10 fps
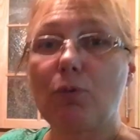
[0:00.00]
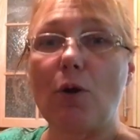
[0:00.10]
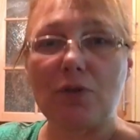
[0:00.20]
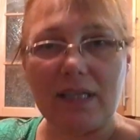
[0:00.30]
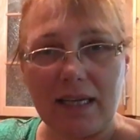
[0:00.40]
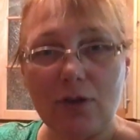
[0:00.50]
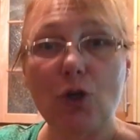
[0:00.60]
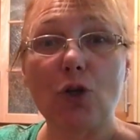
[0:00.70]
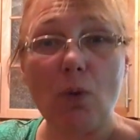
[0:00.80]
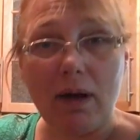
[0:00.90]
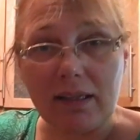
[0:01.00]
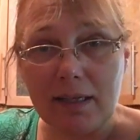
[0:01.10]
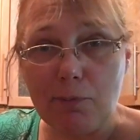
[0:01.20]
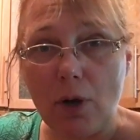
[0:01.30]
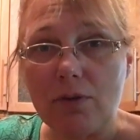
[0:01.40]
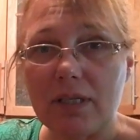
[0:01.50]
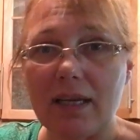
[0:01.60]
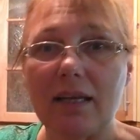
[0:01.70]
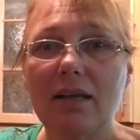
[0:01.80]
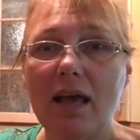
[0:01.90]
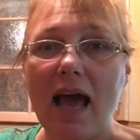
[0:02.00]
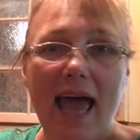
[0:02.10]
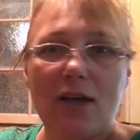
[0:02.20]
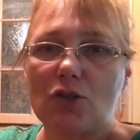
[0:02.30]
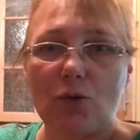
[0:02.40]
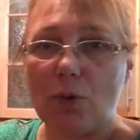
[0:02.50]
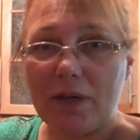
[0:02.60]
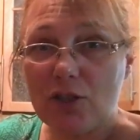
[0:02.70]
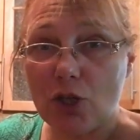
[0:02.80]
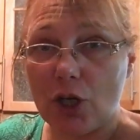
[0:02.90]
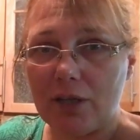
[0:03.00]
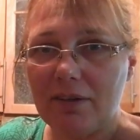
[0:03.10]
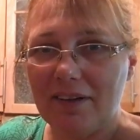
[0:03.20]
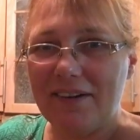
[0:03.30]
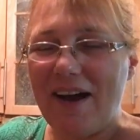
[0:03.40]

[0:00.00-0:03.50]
Protein, good quality protein. Eggs are always good.